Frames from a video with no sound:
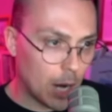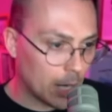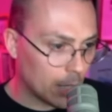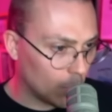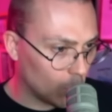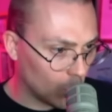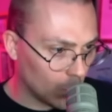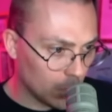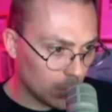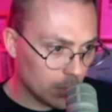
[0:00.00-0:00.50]

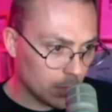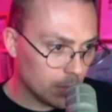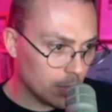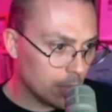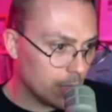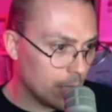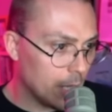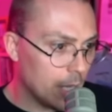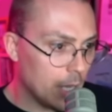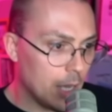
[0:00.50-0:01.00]
and roll.
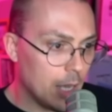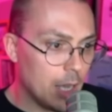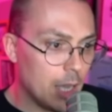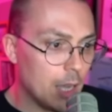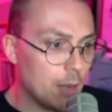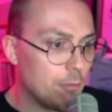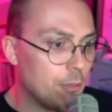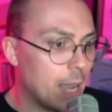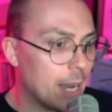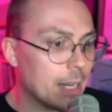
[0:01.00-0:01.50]

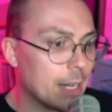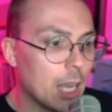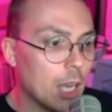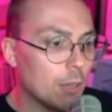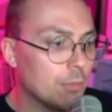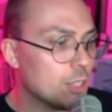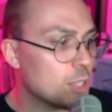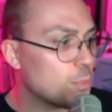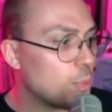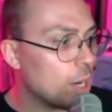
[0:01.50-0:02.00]
In fact,
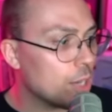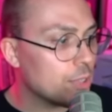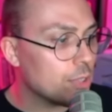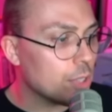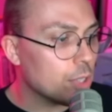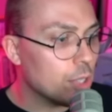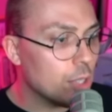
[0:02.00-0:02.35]
Elvis Presley